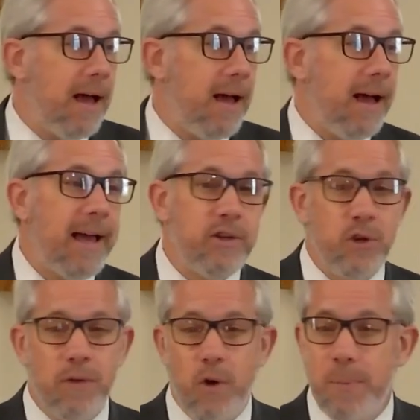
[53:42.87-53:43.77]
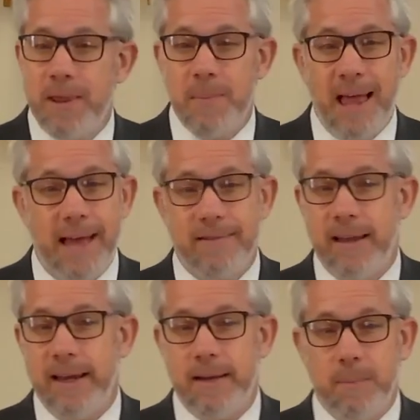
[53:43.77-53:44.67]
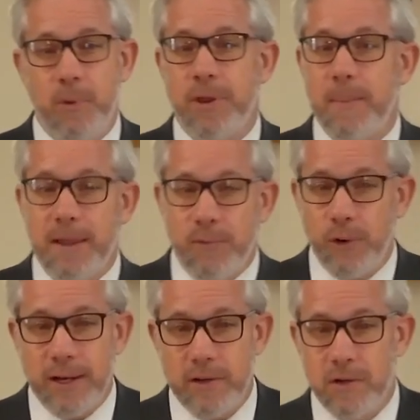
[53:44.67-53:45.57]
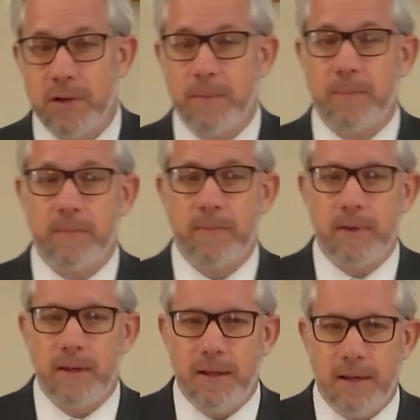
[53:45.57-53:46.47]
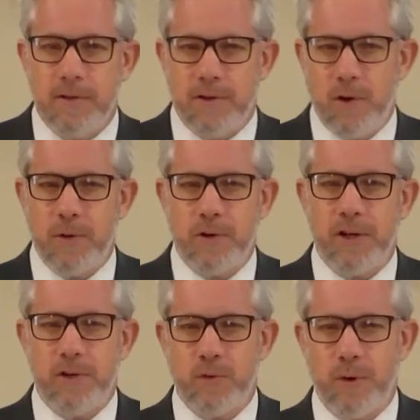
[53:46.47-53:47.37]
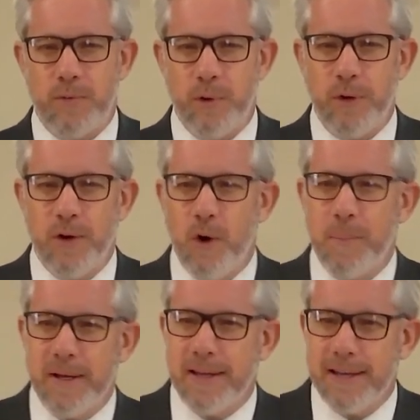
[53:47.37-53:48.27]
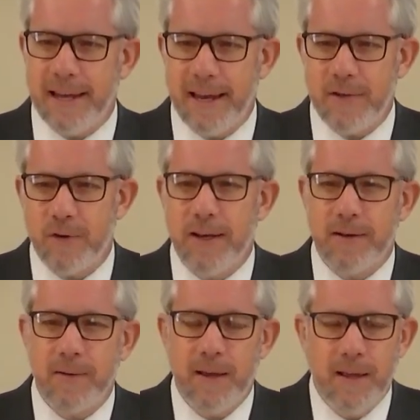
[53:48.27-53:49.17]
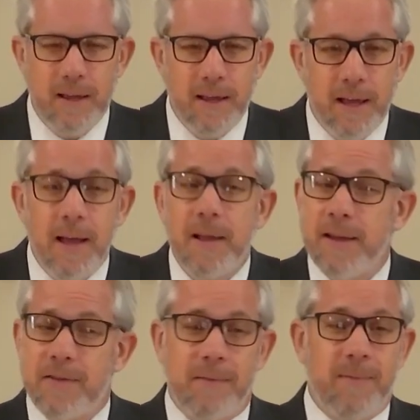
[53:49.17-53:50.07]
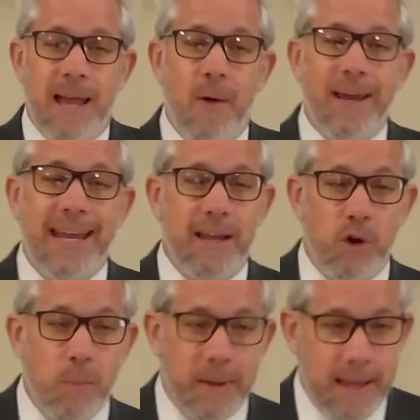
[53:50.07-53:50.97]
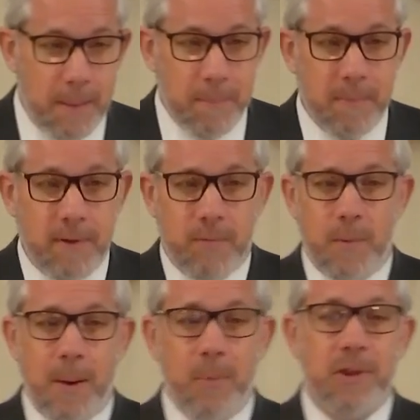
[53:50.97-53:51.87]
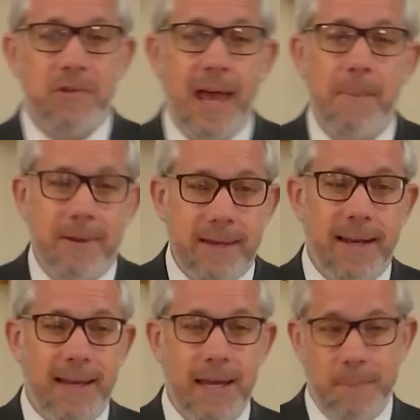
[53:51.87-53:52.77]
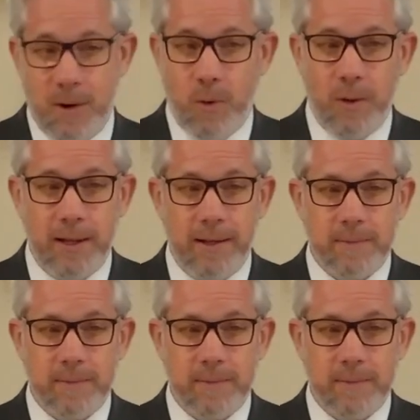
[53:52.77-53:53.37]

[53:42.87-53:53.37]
I should have opened them last night and put them in the fridge because it's always good to store food in open tin cans, right? Because now I can't open them. Remember the Sabbath day to keep it holy.